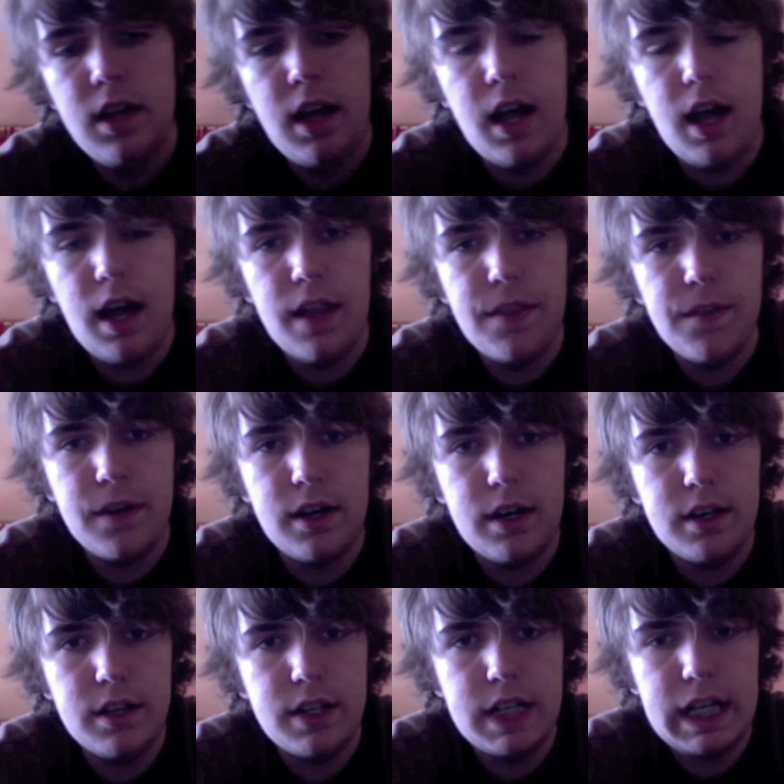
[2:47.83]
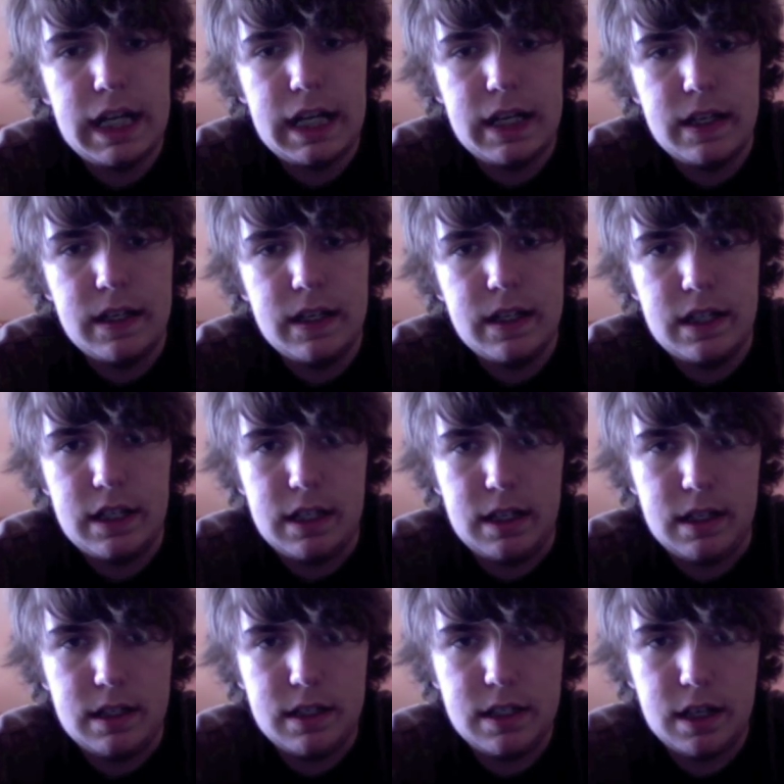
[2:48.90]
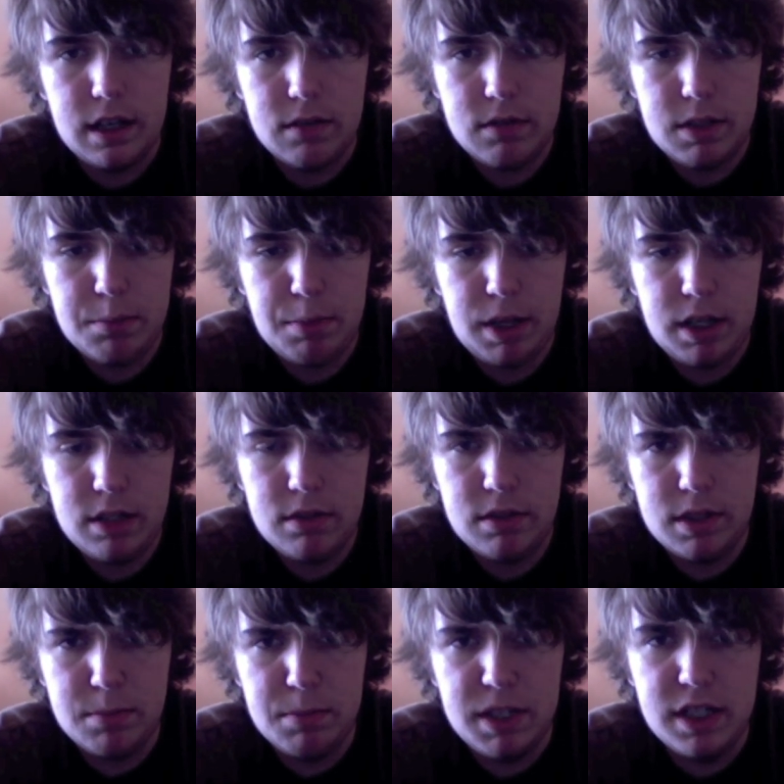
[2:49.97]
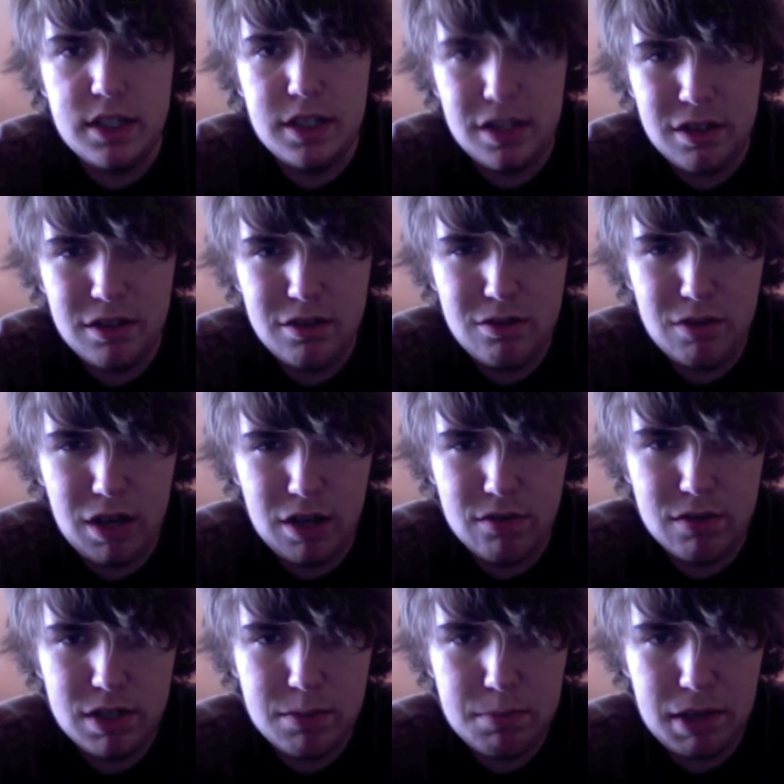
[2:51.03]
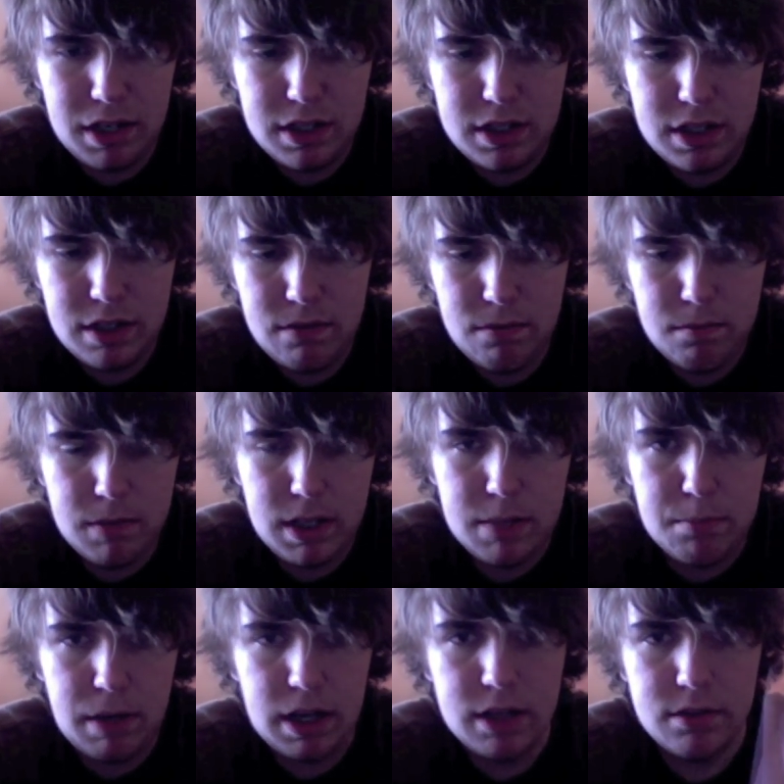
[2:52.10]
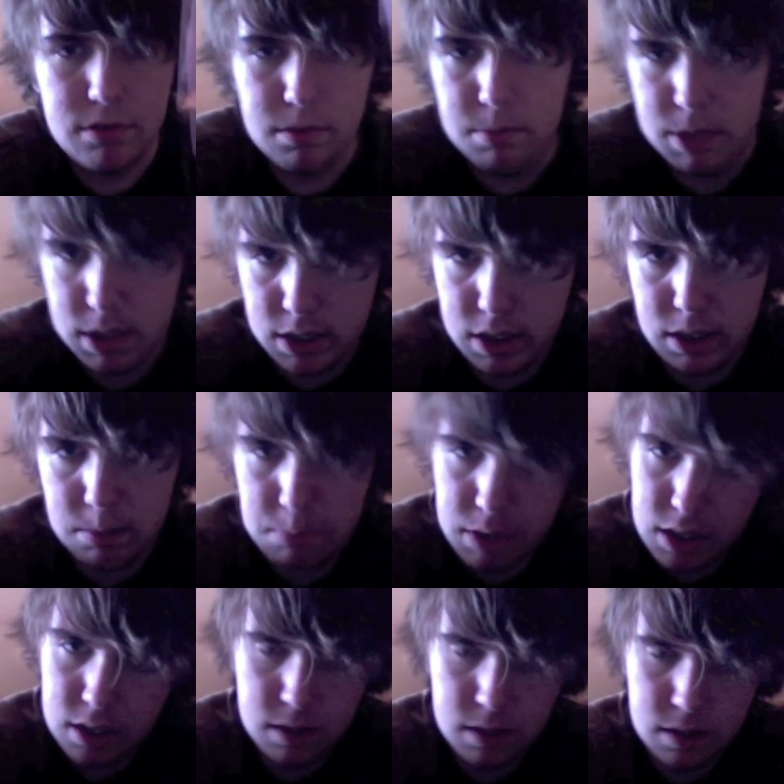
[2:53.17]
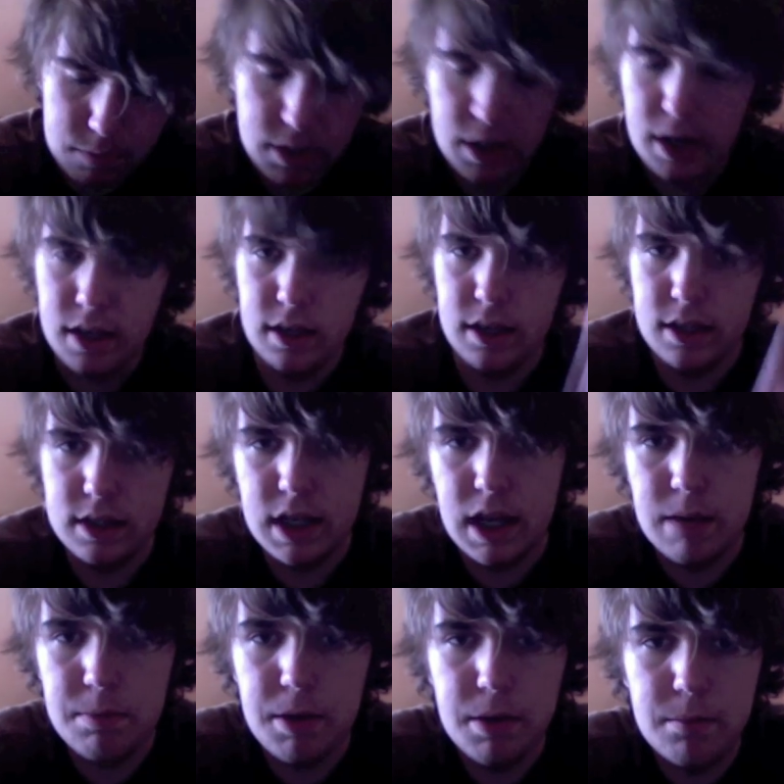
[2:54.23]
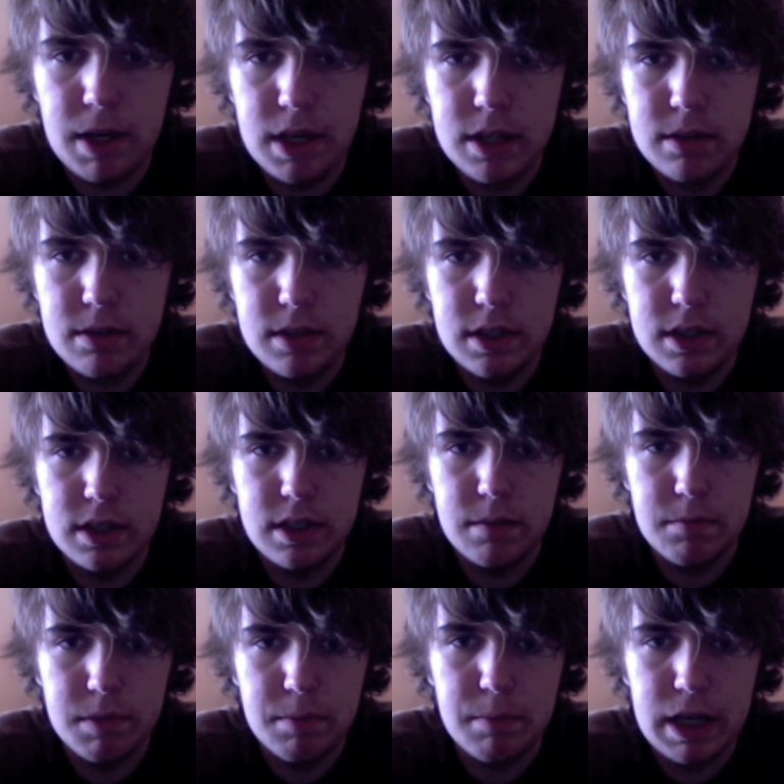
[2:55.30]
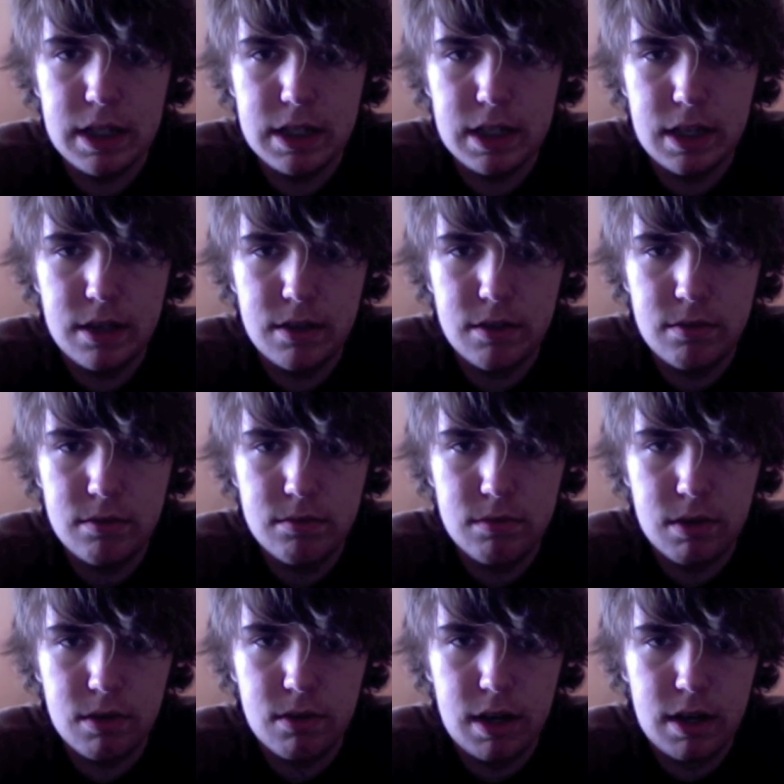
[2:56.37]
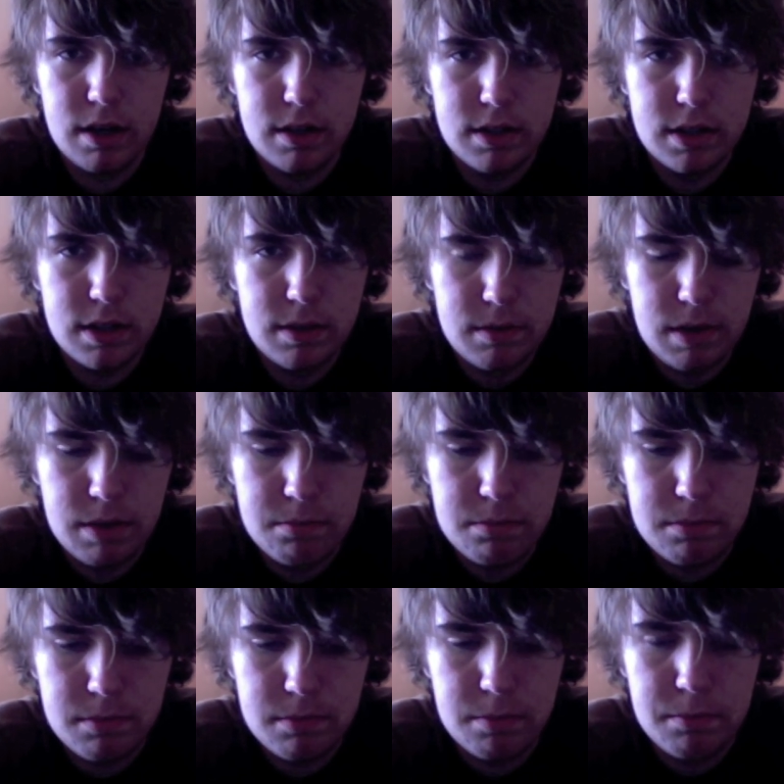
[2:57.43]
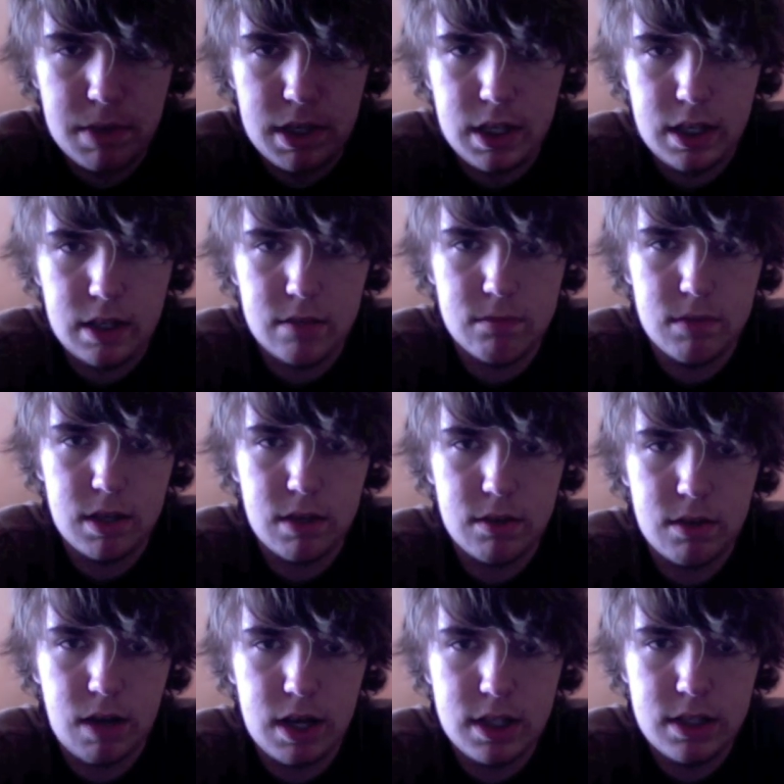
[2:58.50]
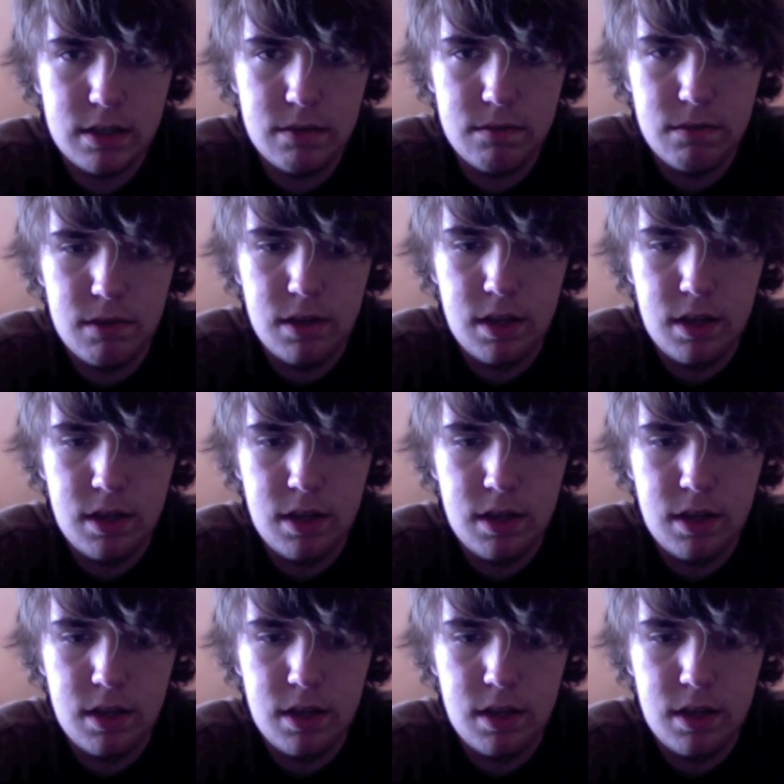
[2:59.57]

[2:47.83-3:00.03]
I thought that the stock response was a bit too unresponsive. My binds were a bit slippy. I like snappier binds because some of the binds I do requires them being aggressive.